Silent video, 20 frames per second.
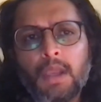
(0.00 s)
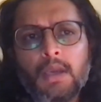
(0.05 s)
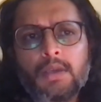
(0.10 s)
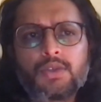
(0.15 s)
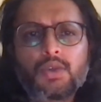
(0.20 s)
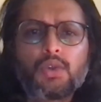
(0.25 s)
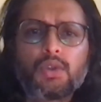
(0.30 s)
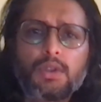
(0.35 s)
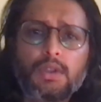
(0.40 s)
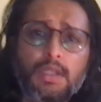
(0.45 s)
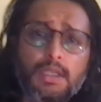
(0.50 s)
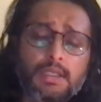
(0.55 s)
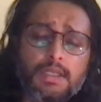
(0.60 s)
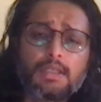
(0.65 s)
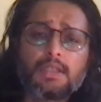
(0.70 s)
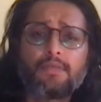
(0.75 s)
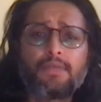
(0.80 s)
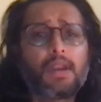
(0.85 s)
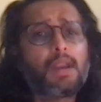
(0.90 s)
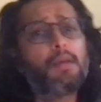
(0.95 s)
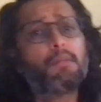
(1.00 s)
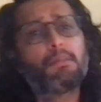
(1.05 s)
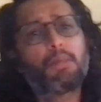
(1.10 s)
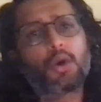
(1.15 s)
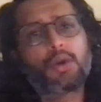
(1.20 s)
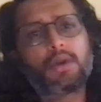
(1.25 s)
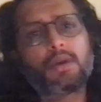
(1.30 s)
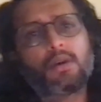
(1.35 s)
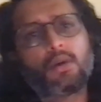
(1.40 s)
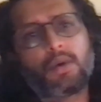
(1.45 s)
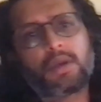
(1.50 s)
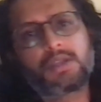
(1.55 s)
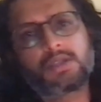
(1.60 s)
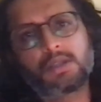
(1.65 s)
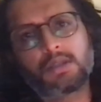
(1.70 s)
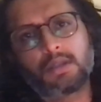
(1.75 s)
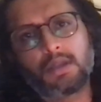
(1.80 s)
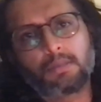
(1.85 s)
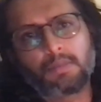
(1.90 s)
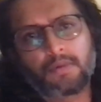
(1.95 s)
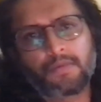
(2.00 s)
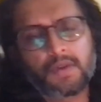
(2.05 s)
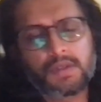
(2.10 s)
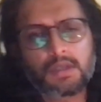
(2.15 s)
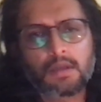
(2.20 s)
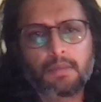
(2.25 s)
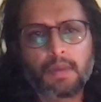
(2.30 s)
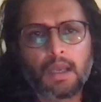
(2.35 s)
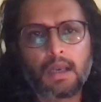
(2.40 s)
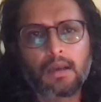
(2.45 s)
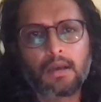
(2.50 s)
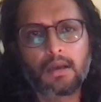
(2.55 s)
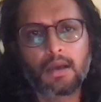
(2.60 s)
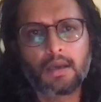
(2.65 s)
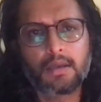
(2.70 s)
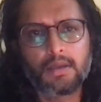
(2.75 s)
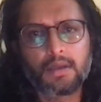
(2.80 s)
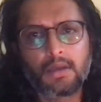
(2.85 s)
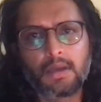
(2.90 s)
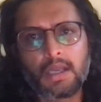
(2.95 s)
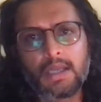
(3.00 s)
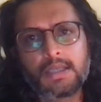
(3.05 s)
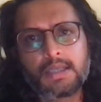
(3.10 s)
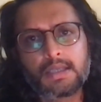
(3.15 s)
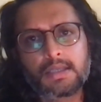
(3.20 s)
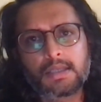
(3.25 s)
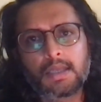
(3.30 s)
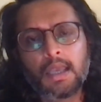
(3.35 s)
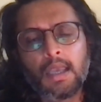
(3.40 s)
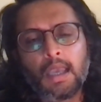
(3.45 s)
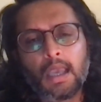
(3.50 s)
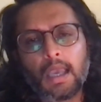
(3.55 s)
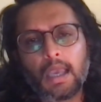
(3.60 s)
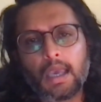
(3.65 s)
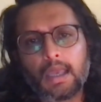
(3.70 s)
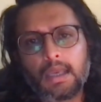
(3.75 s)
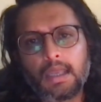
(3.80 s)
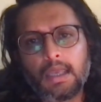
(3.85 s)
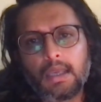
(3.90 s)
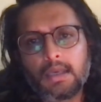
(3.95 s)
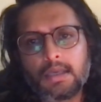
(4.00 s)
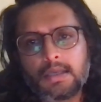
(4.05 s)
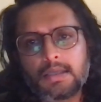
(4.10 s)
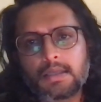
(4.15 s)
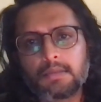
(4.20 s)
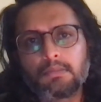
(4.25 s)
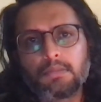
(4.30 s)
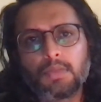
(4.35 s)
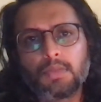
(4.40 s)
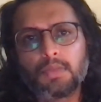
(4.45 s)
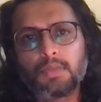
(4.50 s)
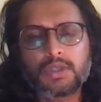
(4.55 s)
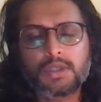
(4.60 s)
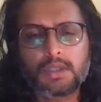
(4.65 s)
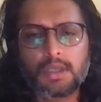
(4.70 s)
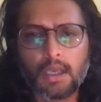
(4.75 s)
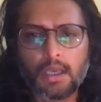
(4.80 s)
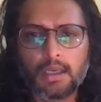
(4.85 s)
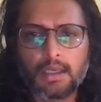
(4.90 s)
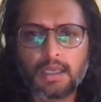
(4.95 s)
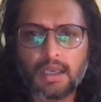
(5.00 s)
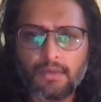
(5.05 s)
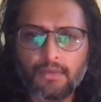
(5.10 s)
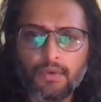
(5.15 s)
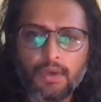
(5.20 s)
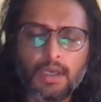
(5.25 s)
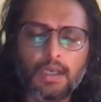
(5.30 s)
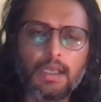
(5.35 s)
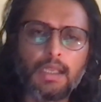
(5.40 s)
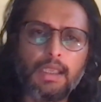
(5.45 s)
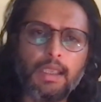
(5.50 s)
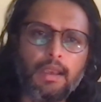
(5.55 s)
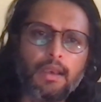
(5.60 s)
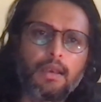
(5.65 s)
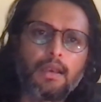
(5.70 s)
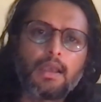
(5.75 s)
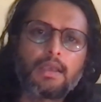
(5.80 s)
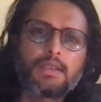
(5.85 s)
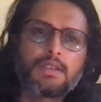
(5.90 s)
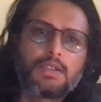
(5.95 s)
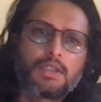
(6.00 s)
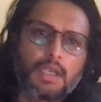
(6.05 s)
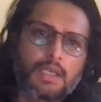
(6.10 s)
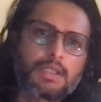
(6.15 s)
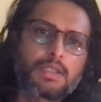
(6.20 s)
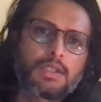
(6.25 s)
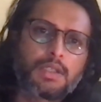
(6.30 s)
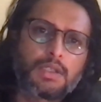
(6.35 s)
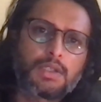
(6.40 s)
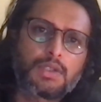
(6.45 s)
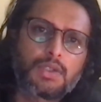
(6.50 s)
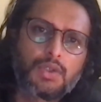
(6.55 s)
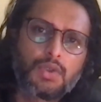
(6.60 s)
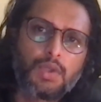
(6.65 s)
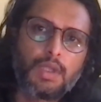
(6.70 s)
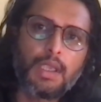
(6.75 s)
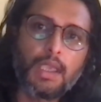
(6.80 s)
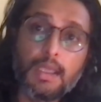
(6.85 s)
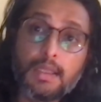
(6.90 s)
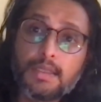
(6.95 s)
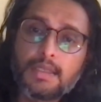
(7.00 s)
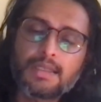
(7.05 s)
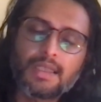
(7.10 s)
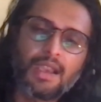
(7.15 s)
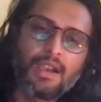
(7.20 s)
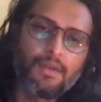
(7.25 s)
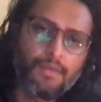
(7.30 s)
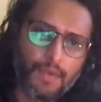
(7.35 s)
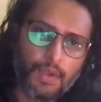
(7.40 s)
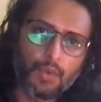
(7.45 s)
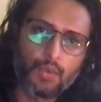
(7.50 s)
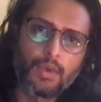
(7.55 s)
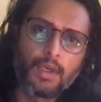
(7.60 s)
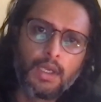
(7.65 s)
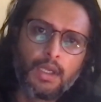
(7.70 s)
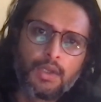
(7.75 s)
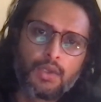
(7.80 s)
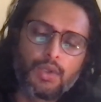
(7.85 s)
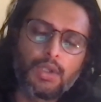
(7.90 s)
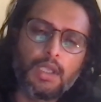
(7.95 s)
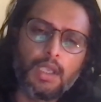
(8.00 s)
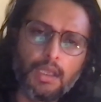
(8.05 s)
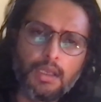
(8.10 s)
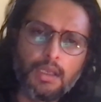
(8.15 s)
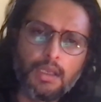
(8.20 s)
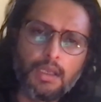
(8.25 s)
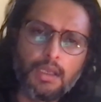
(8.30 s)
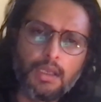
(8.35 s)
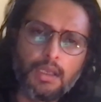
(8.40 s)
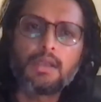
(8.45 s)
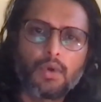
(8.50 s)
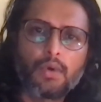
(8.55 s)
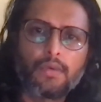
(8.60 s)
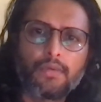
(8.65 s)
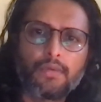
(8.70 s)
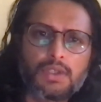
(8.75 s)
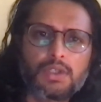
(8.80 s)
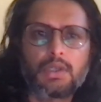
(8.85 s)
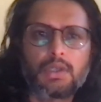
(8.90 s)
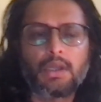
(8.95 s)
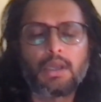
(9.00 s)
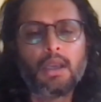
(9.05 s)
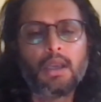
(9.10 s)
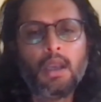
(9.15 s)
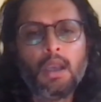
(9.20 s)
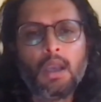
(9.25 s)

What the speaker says: So this is a very important question that Professor Balagangadhar raises, and it is most definitely it does justice to the inside view, to the Indian view of history,